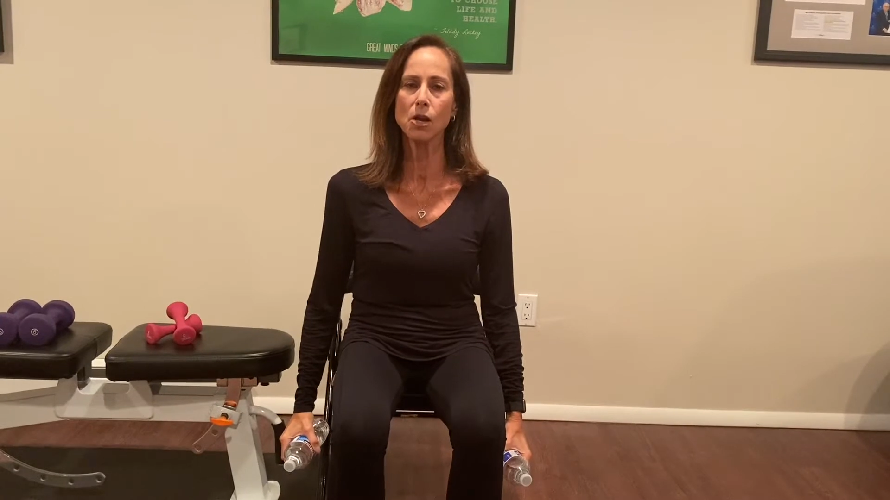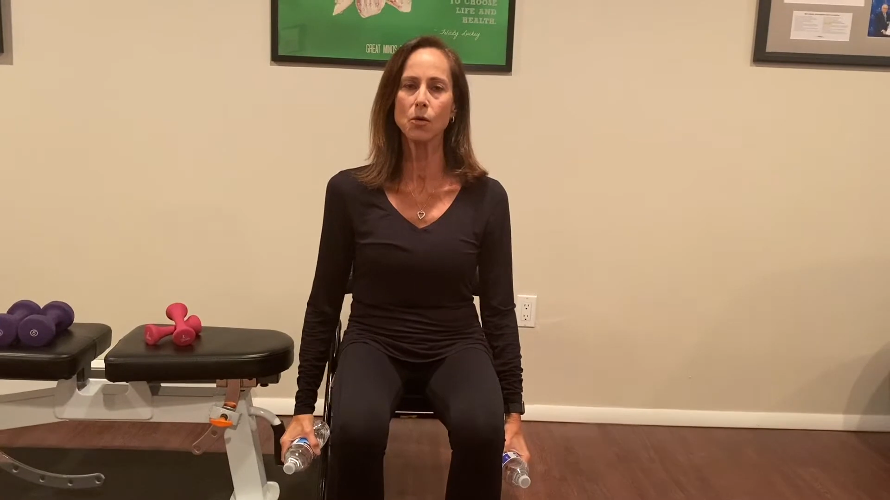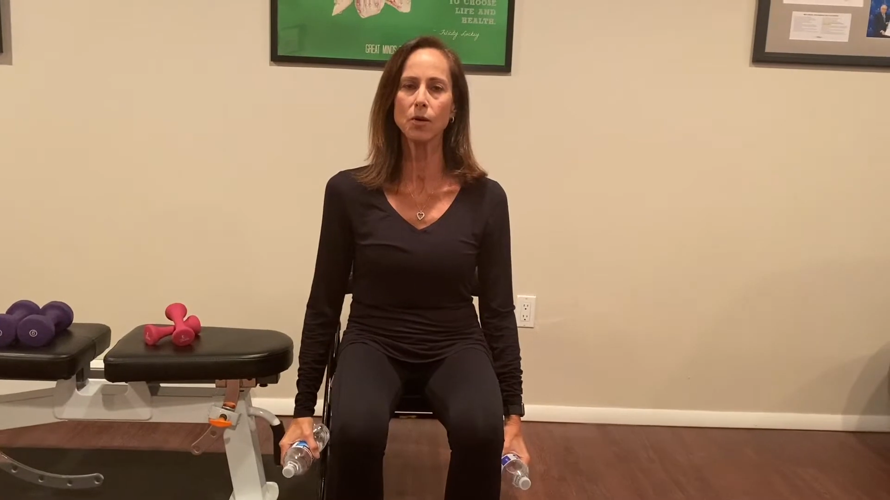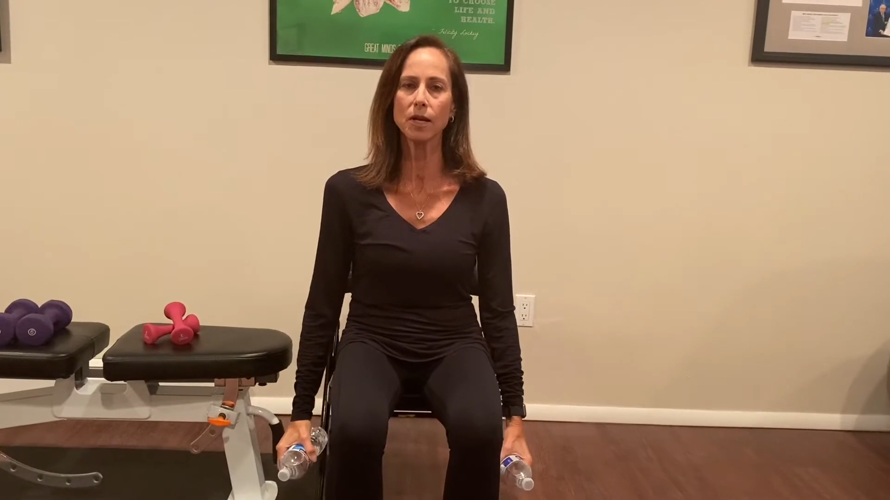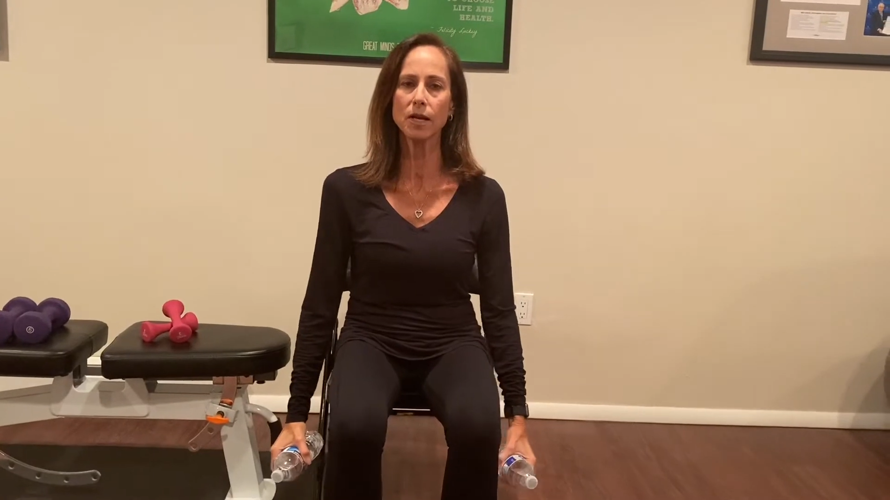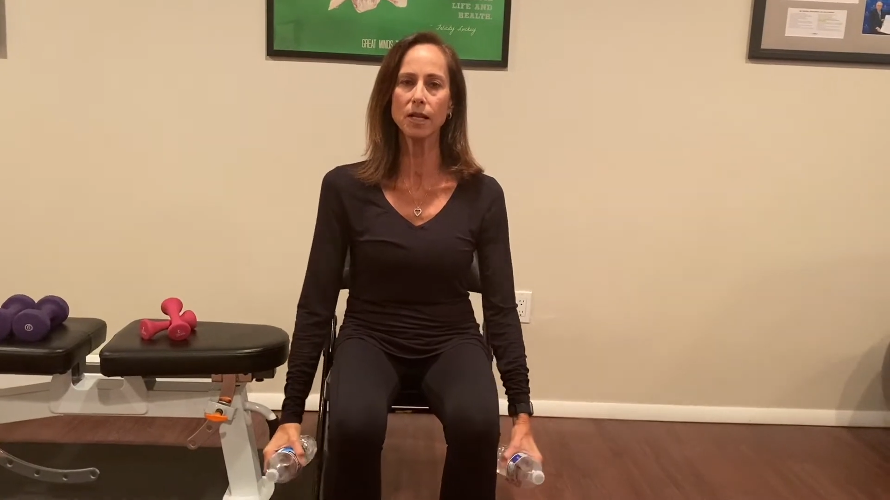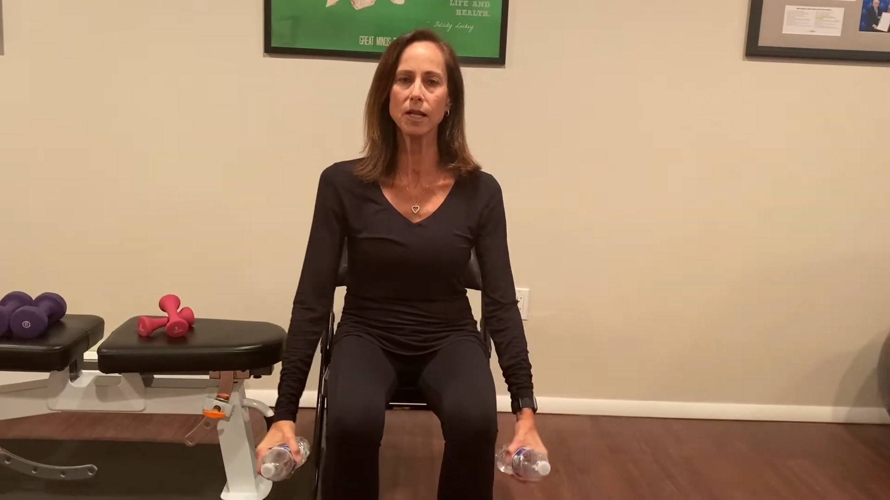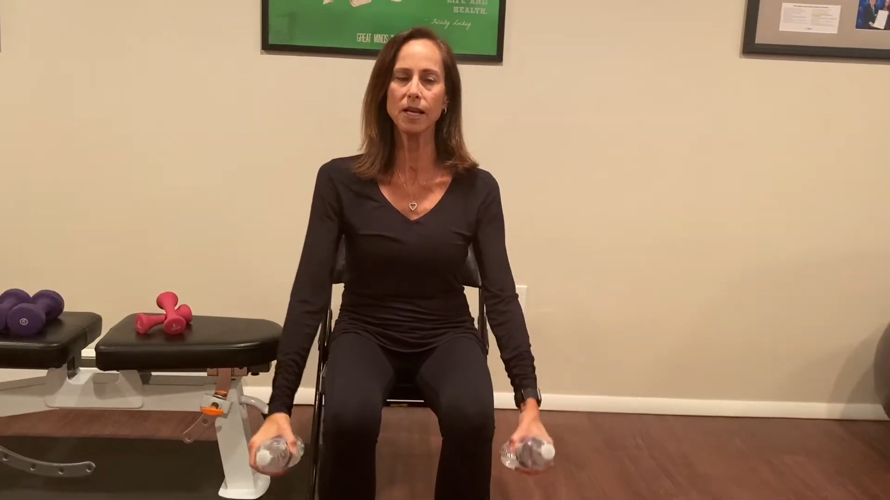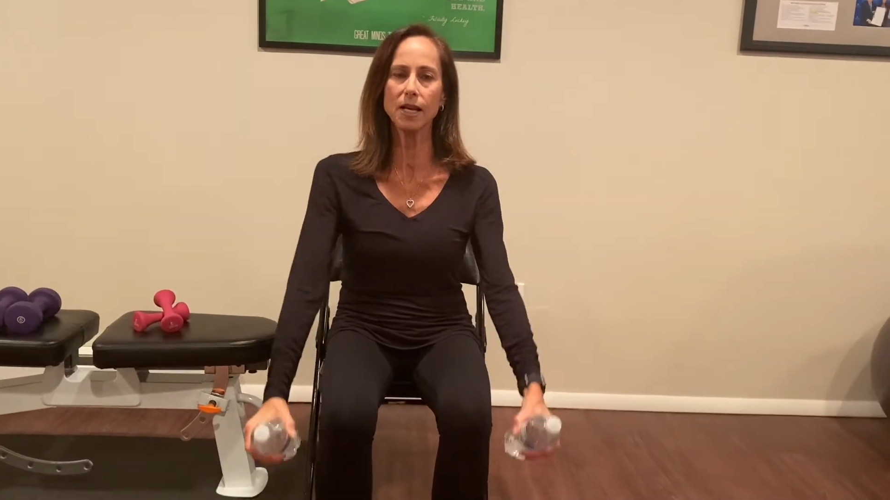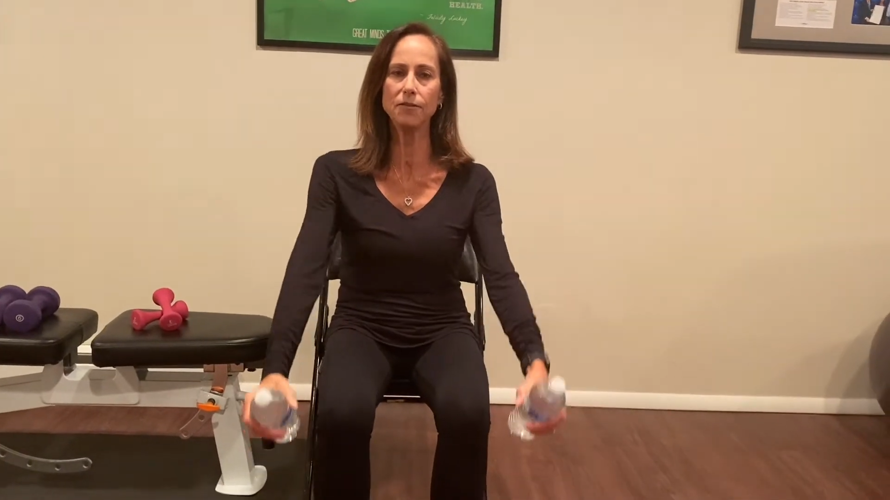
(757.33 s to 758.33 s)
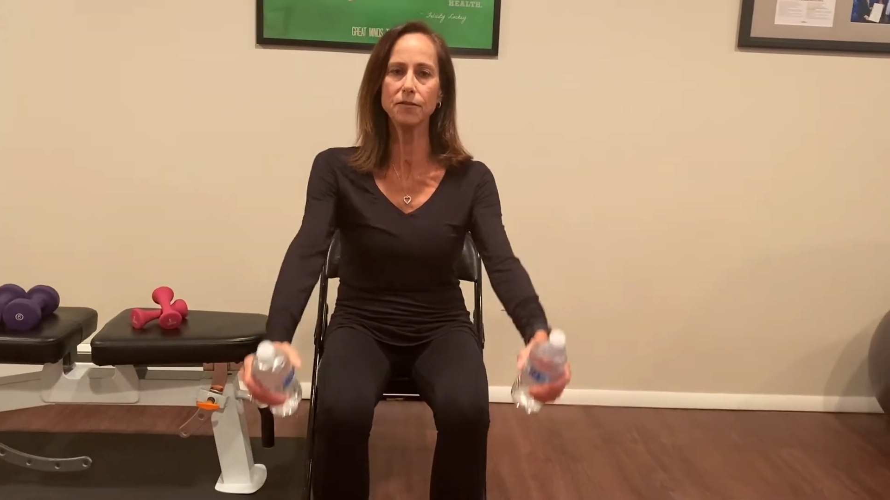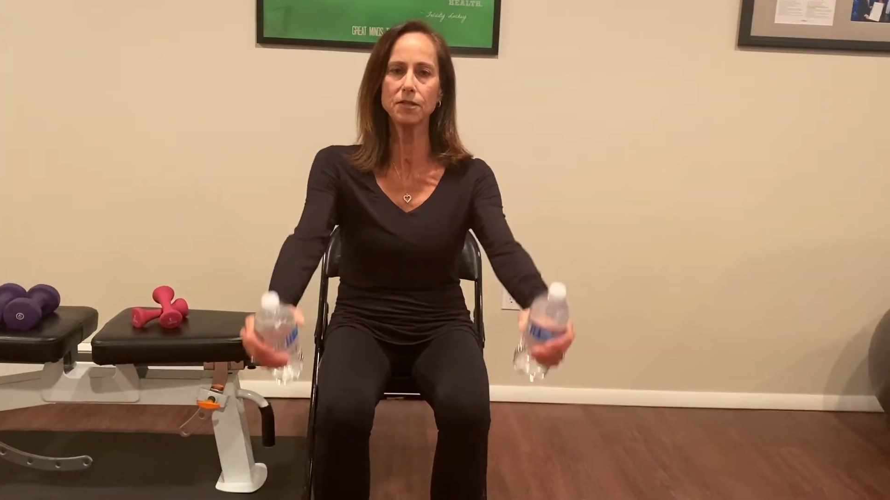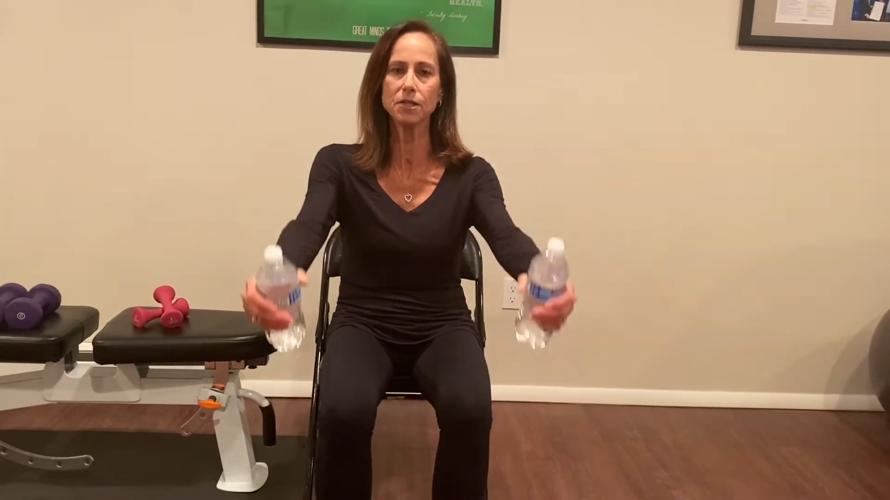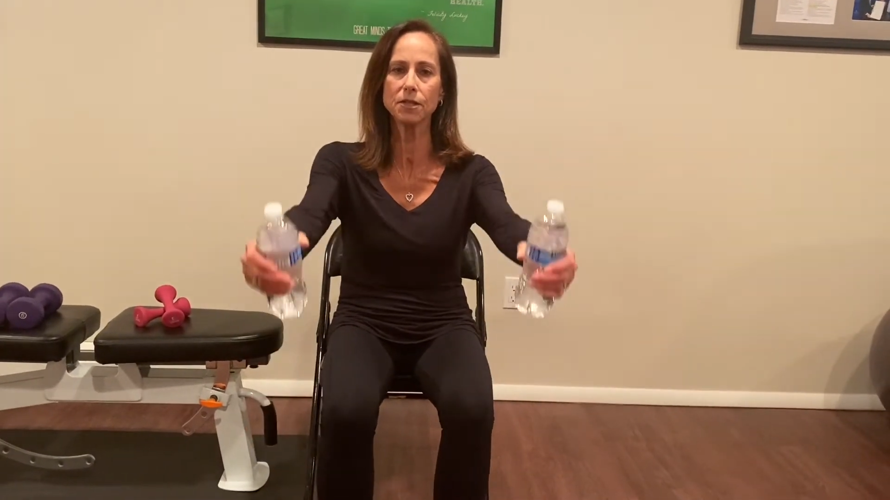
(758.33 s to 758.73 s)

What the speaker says: We're going to lift,